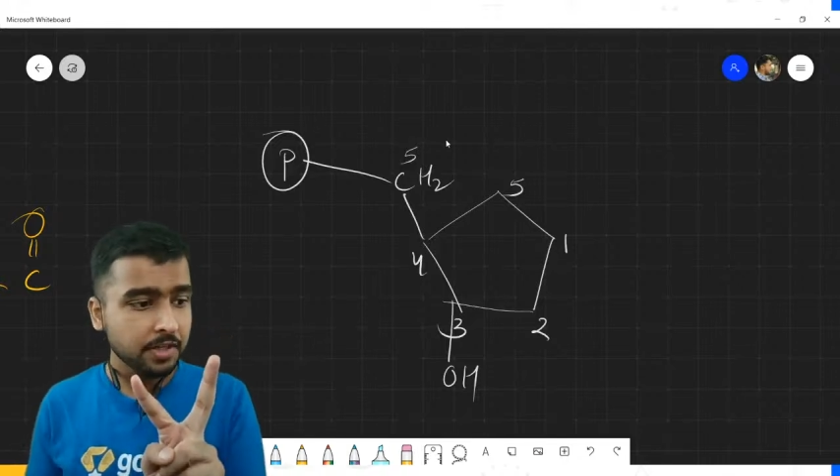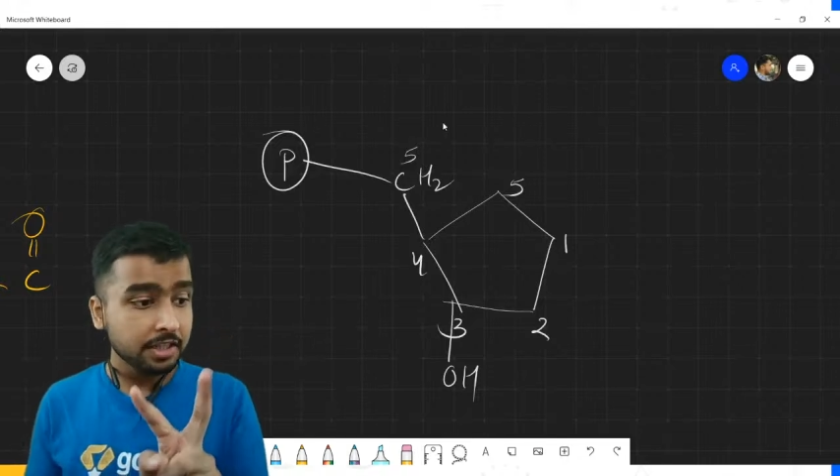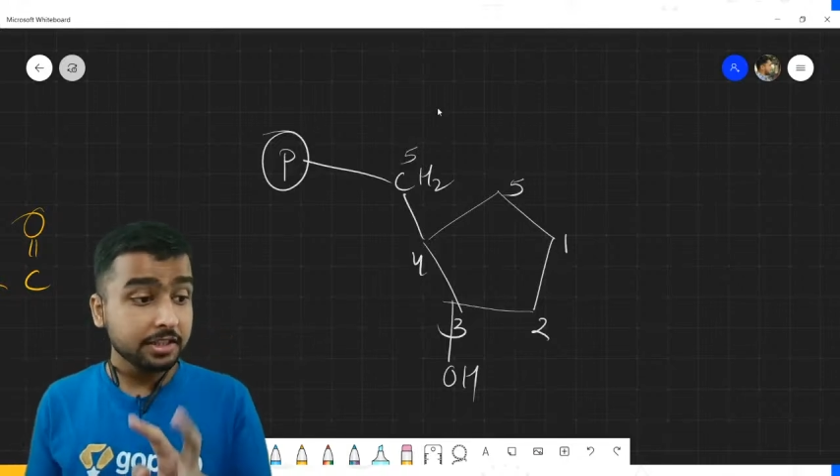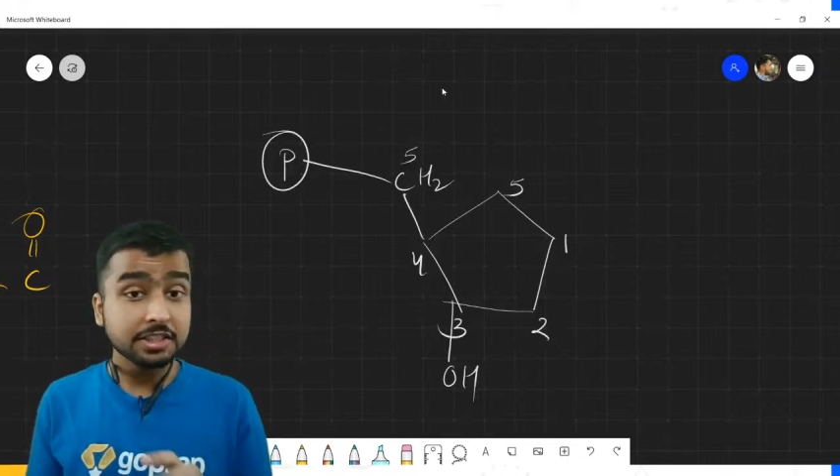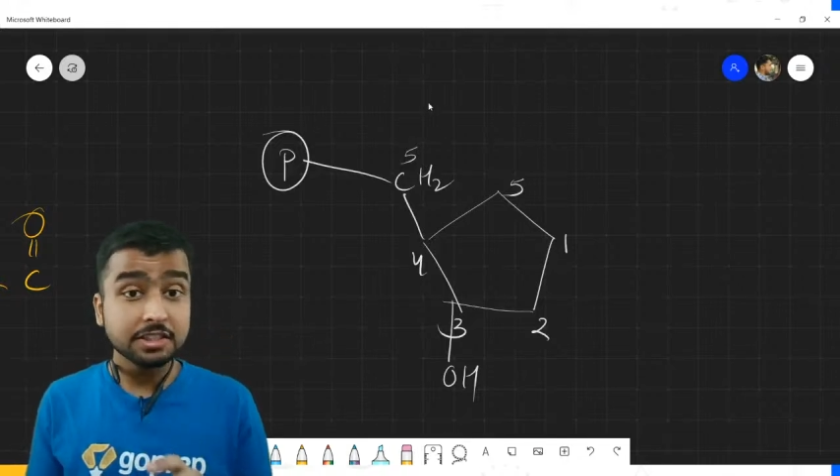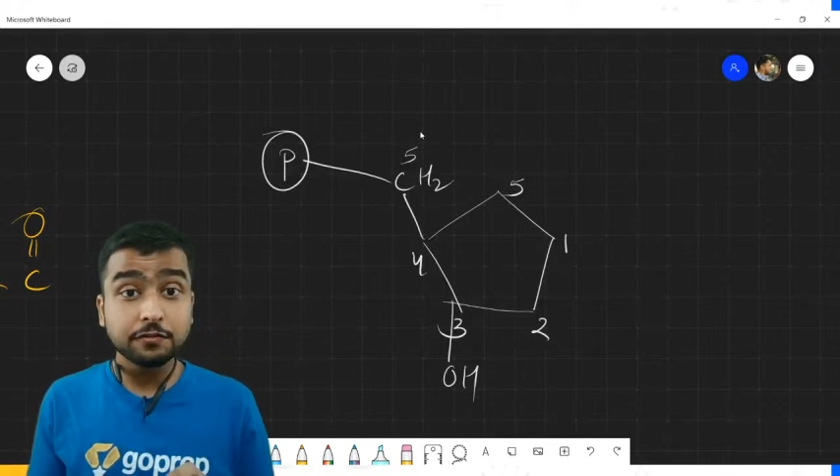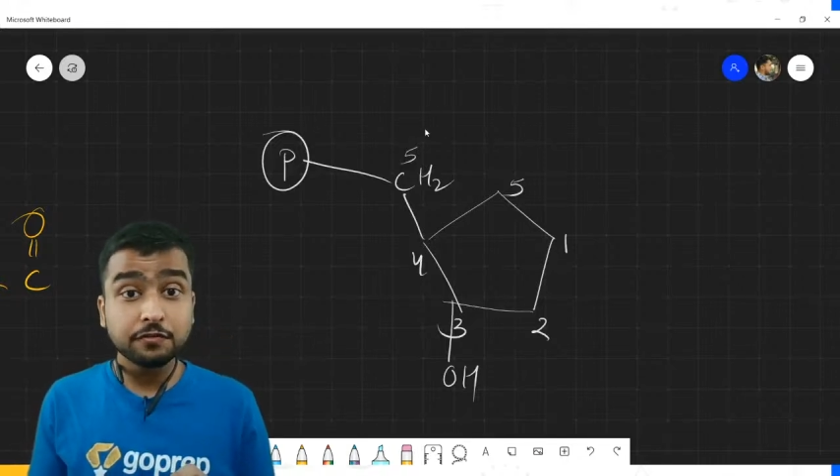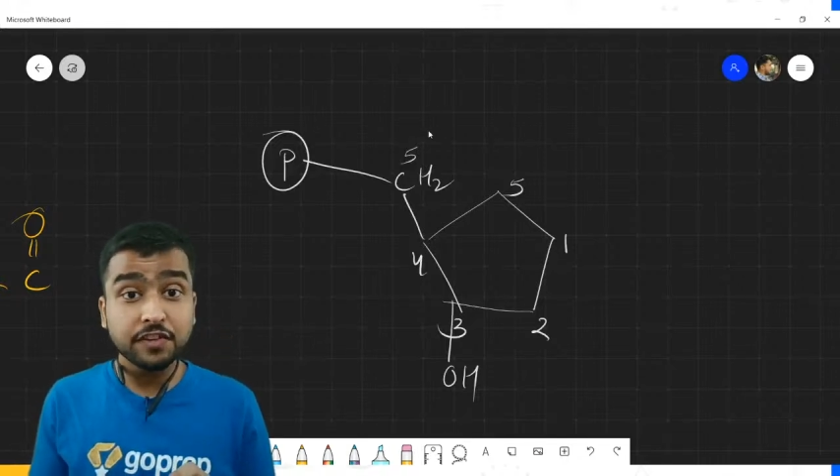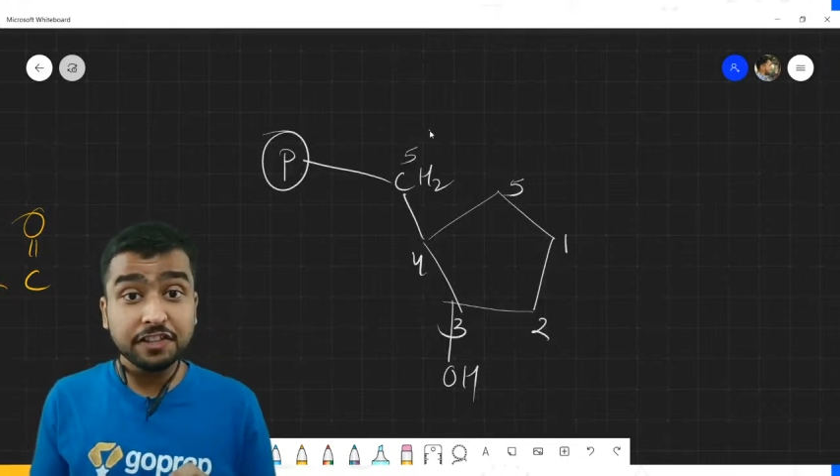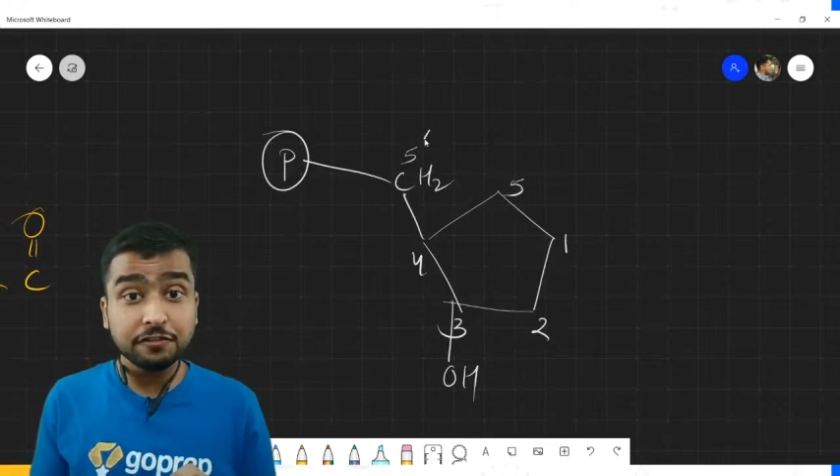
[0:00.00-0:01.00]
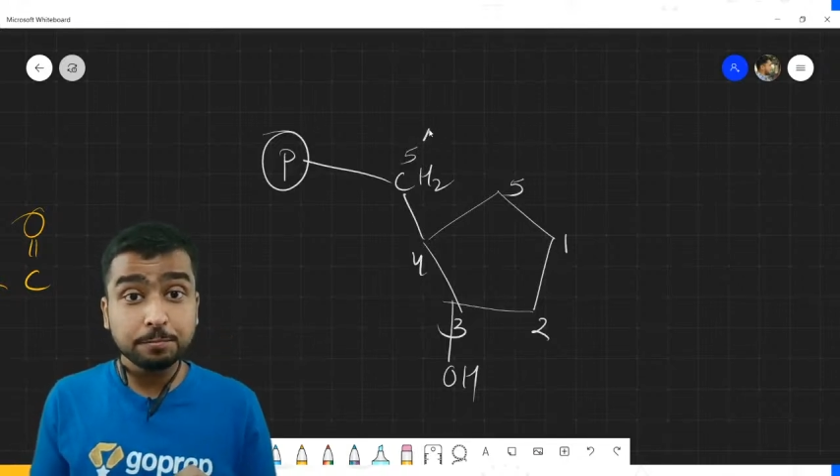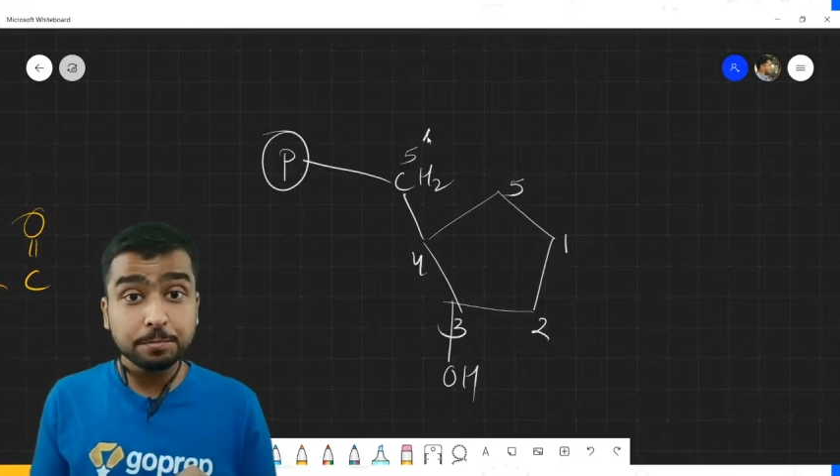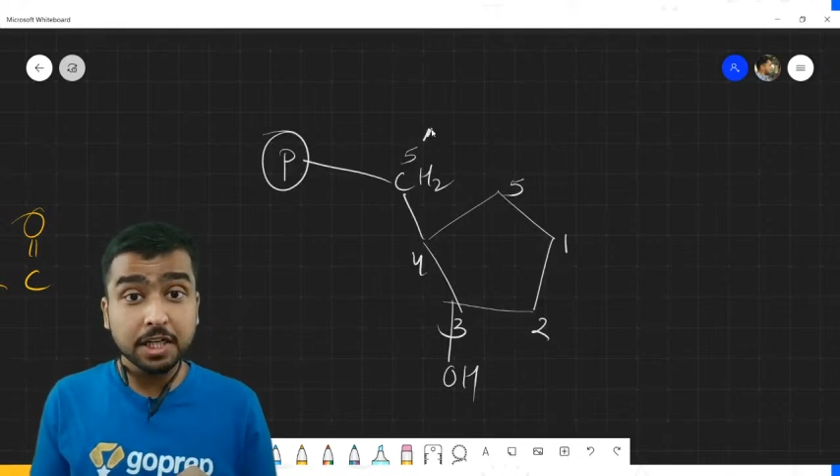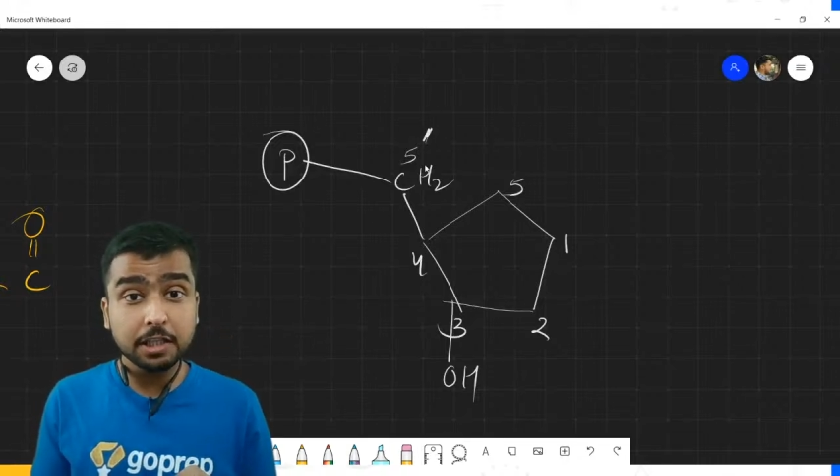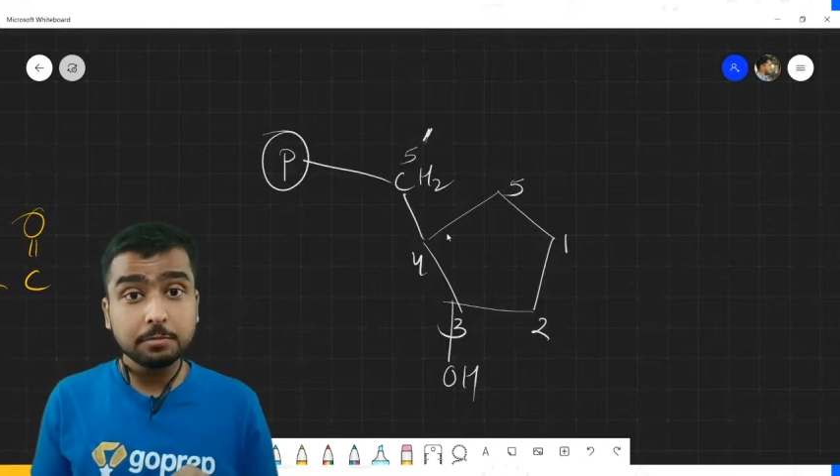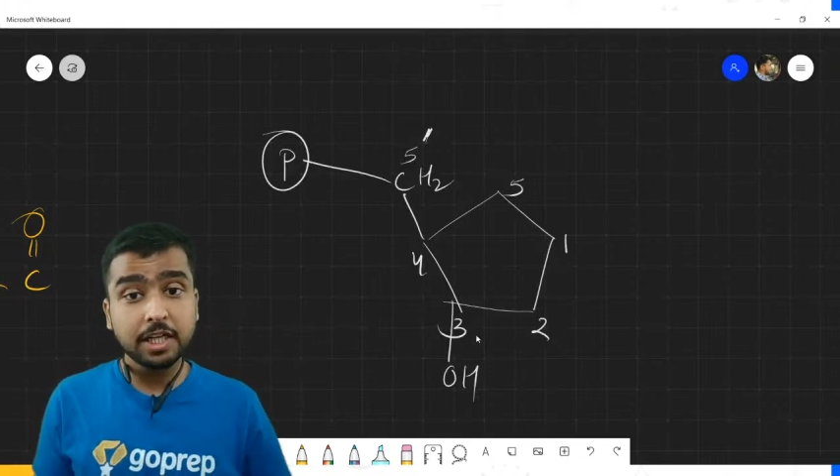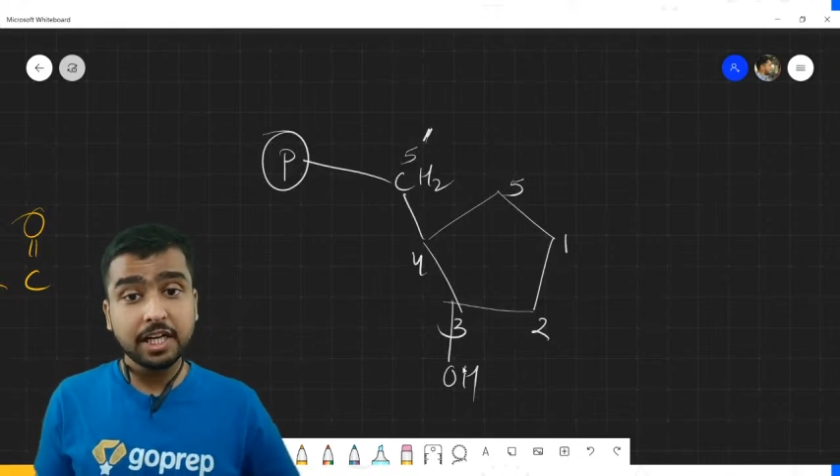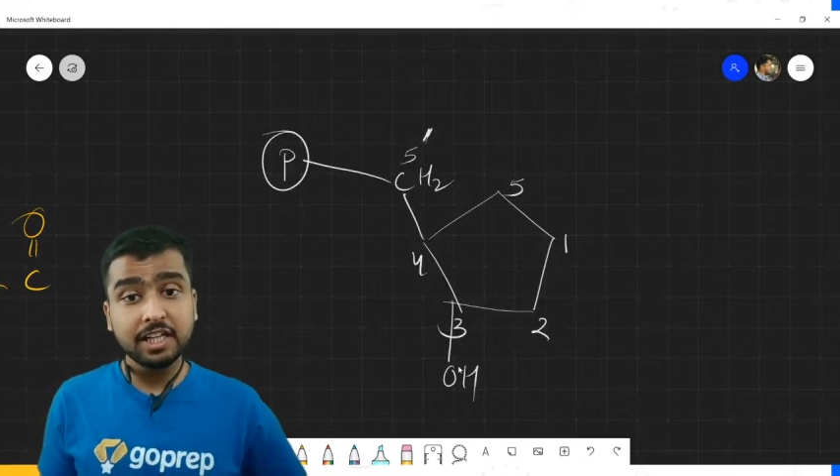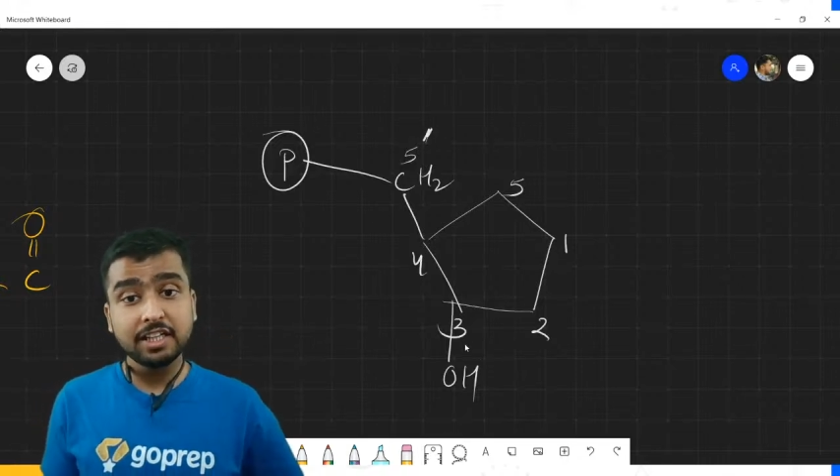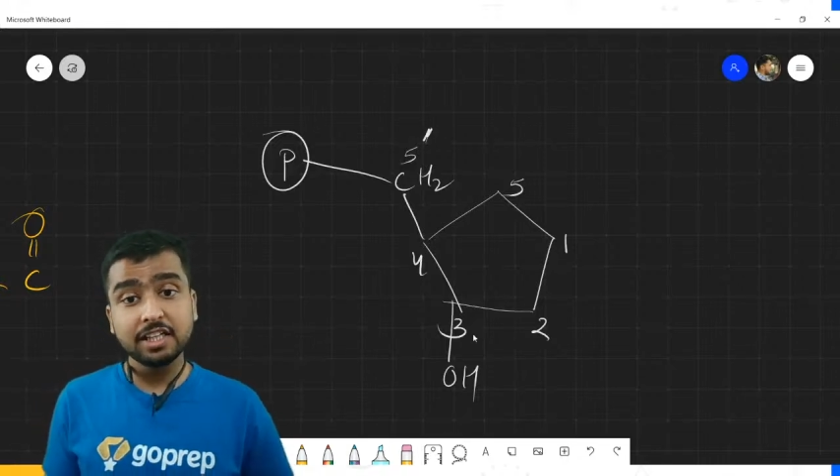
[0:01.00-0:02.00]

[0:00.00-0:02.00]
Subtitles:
There's a 5 prime end